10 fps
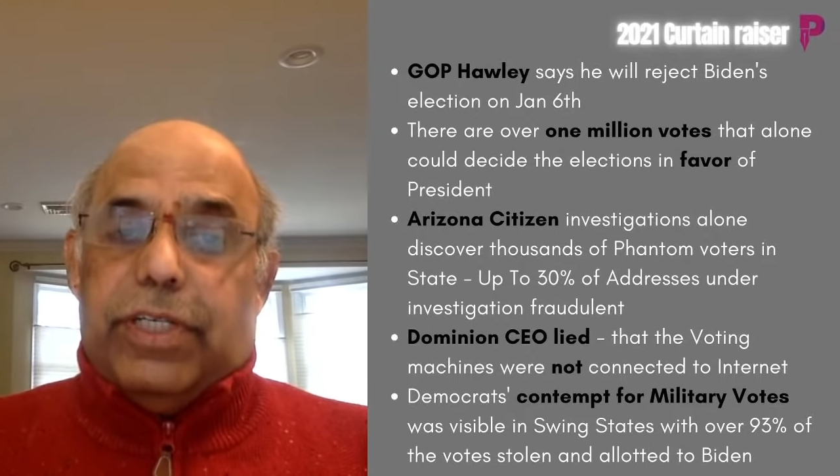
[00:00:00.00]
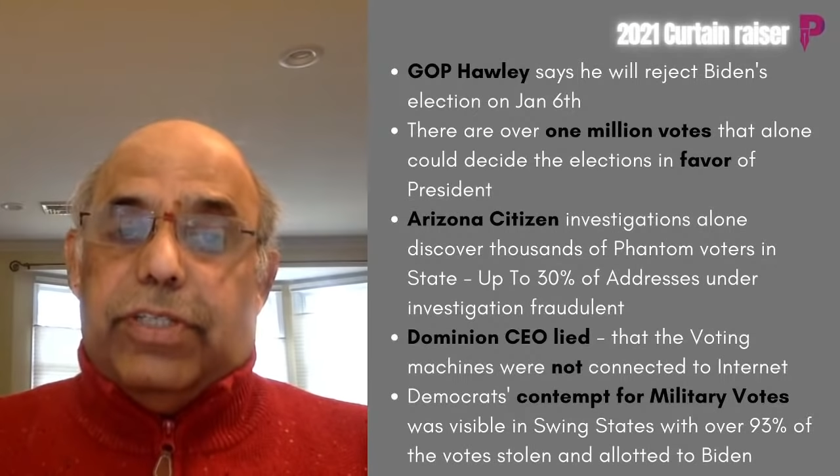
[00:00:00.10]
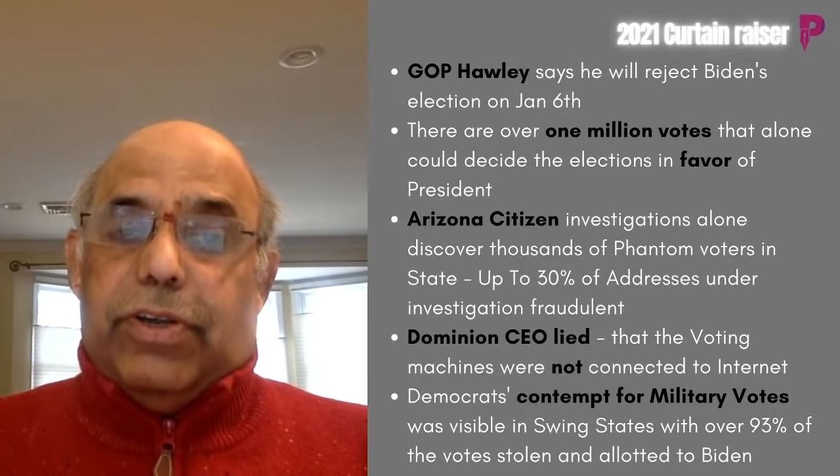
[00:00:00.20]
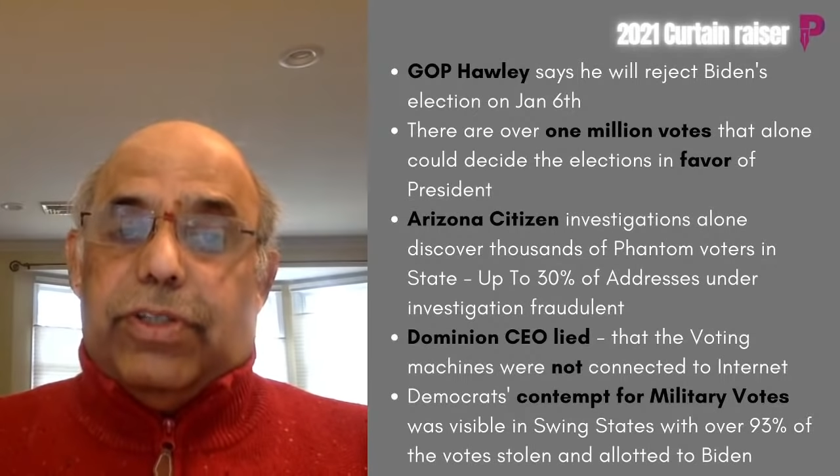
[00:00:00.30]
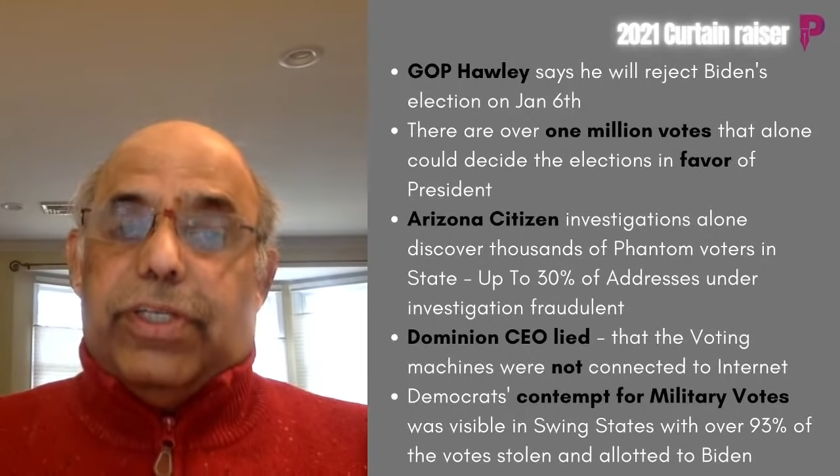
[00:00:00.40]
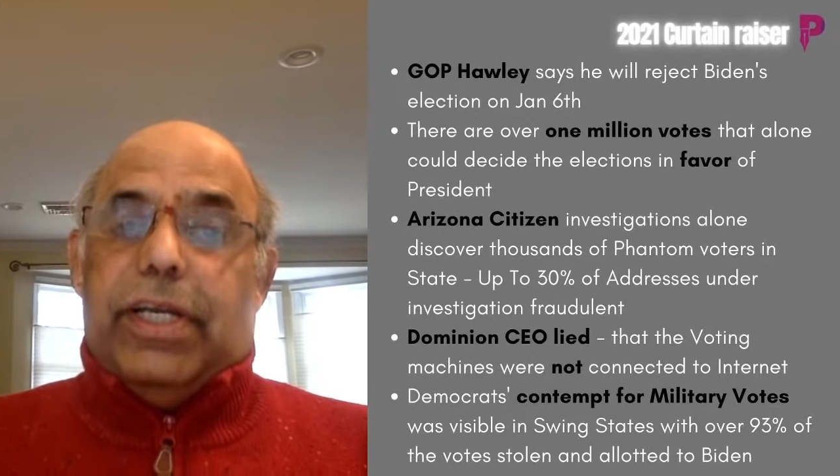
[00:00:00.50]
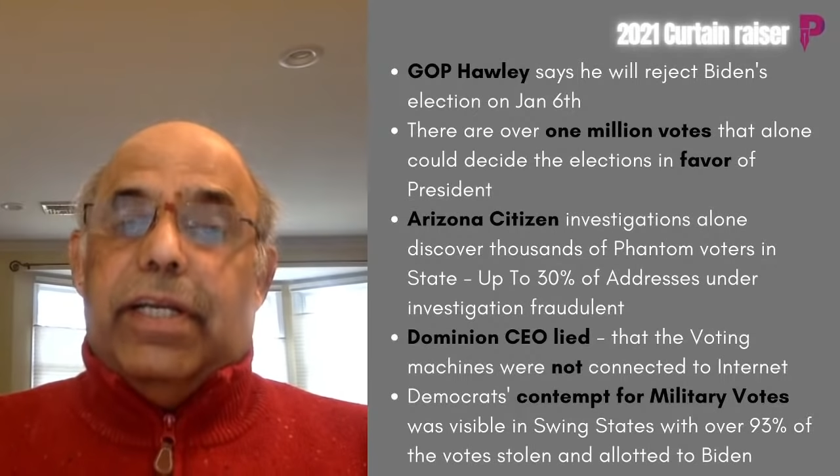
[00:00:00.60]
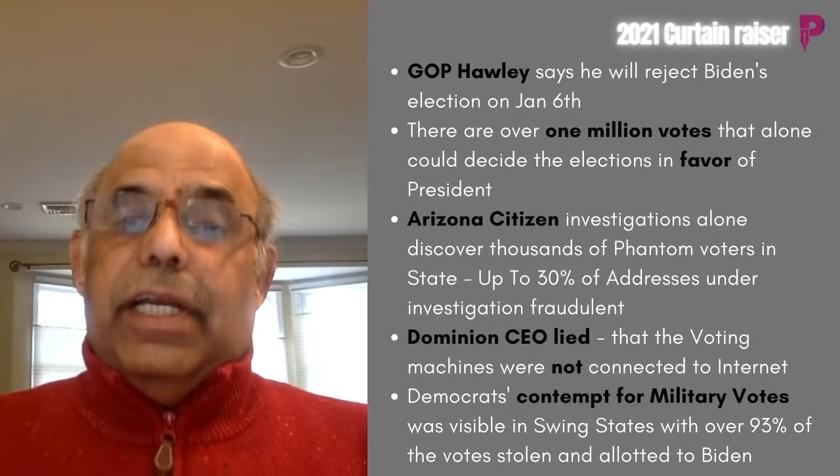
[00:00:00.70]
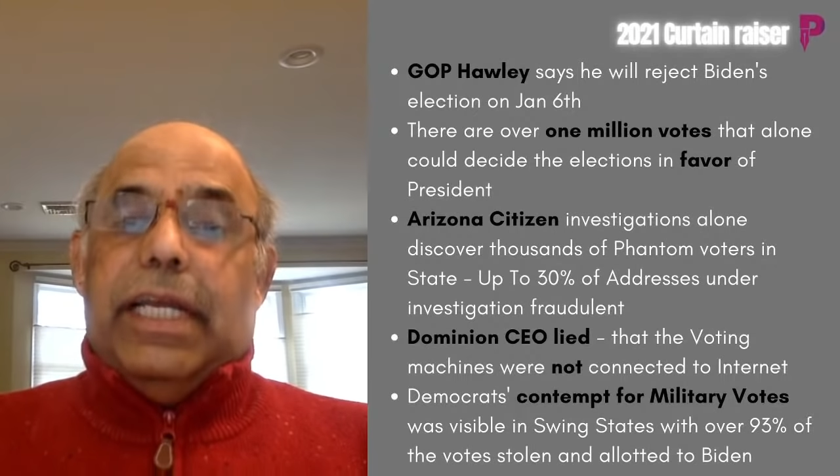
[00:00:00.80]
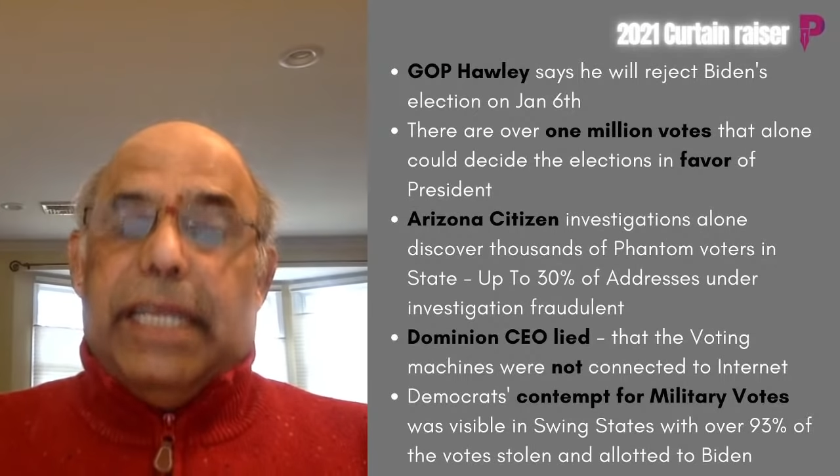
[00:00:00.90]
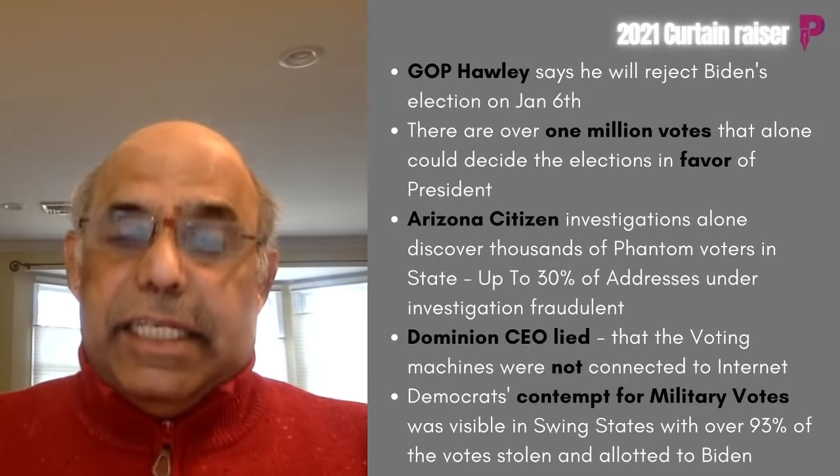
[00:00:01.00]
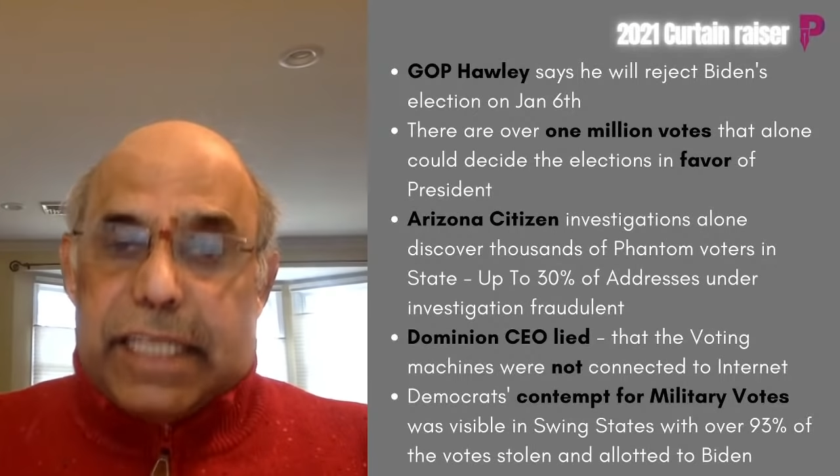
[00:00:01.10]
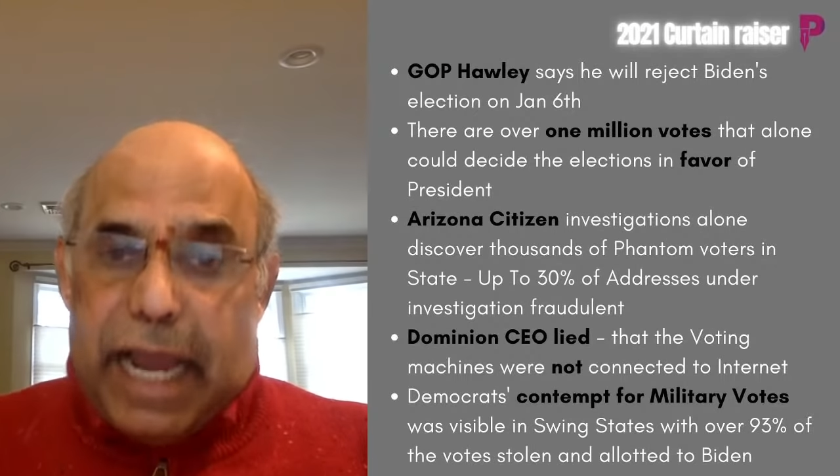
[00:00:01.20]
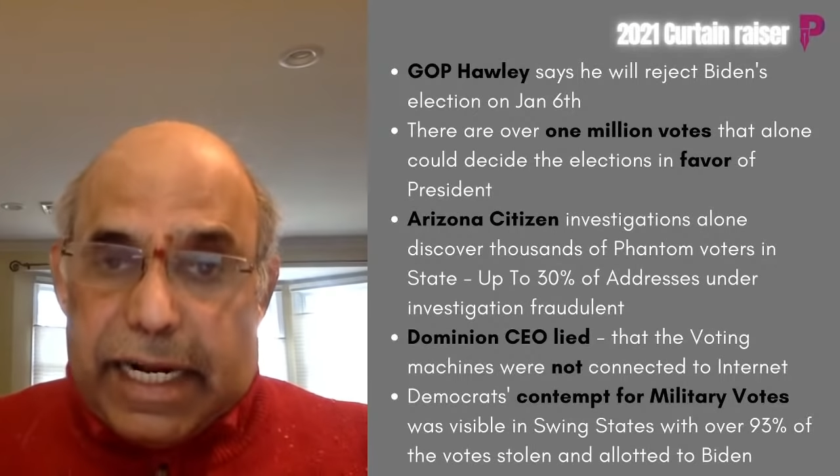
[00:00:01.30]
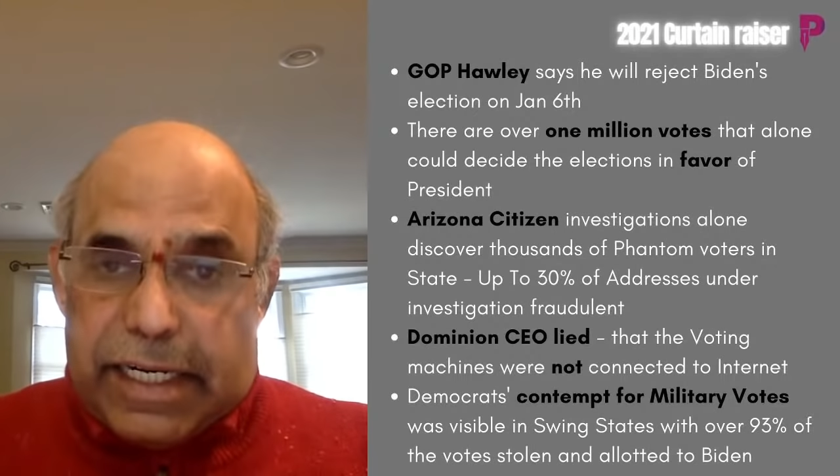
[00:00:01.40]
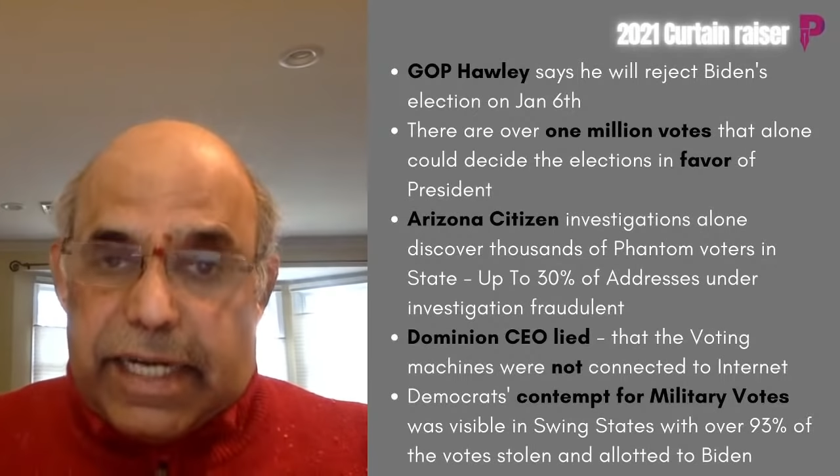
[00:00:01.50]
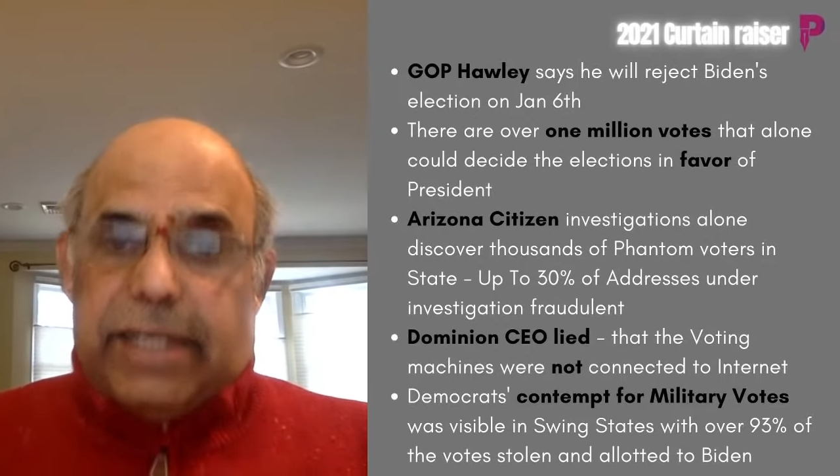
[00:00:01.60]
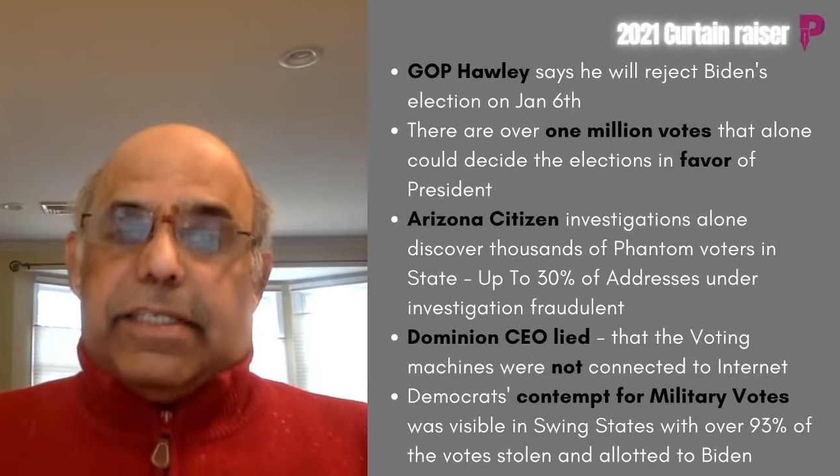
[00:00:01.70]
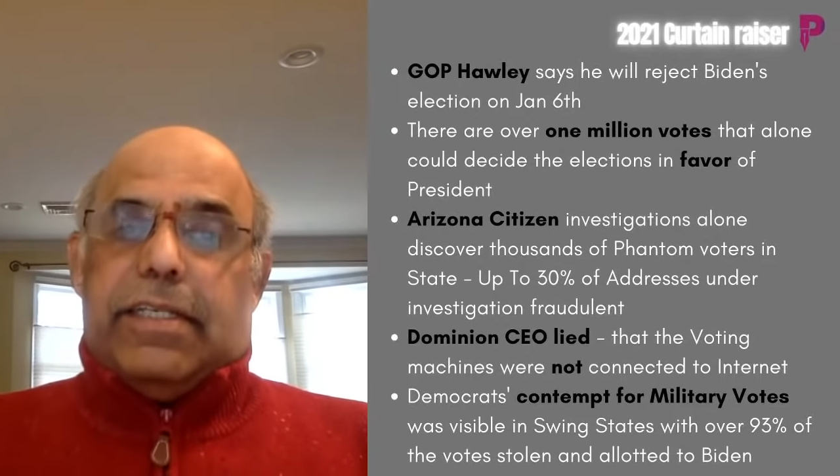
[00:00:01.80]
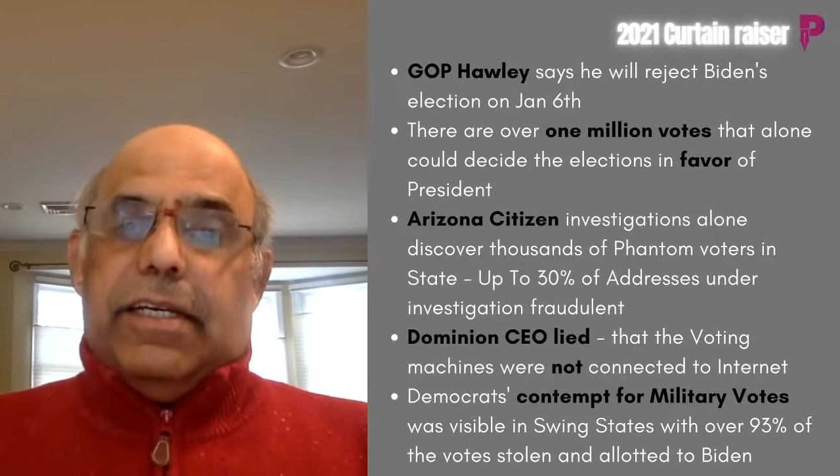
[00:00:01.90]
in Georgia, is
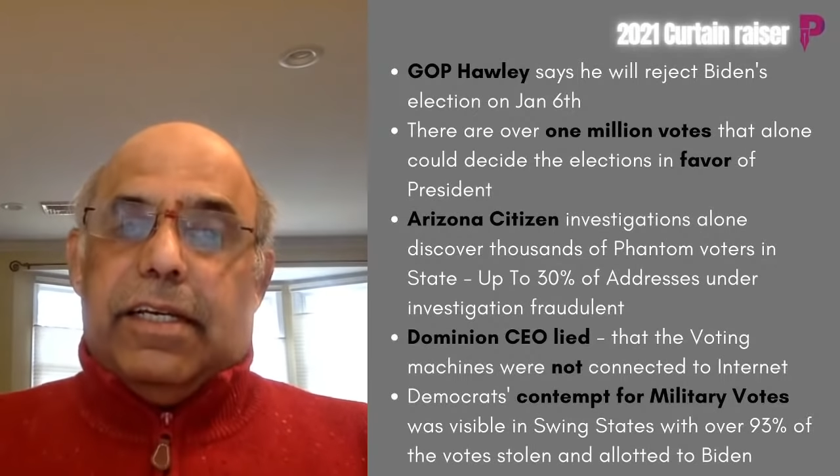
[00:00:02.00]
addressed.